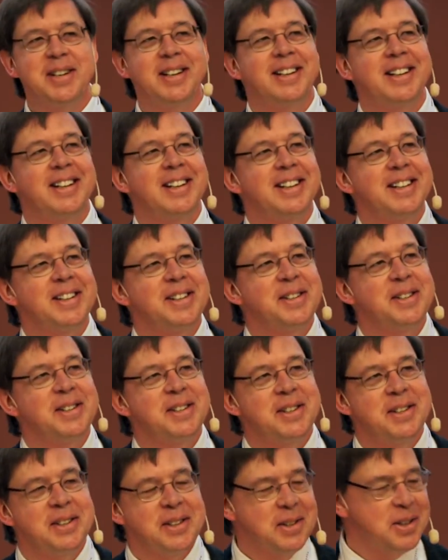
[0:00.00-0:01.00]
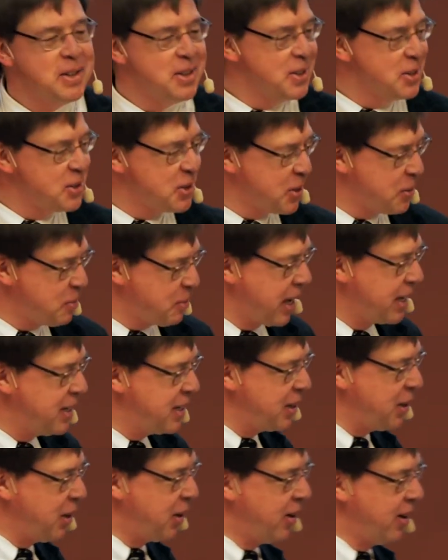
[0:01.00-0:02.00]
but I
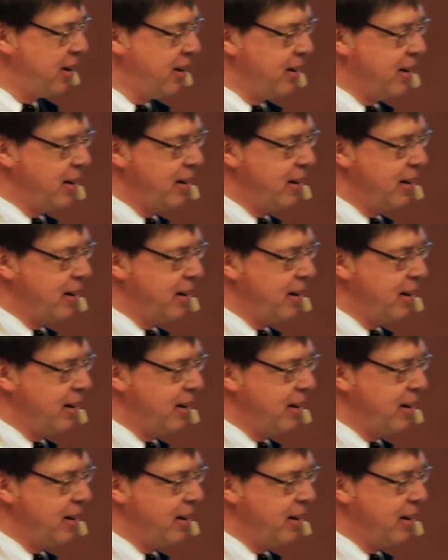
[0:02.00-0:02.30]
did learn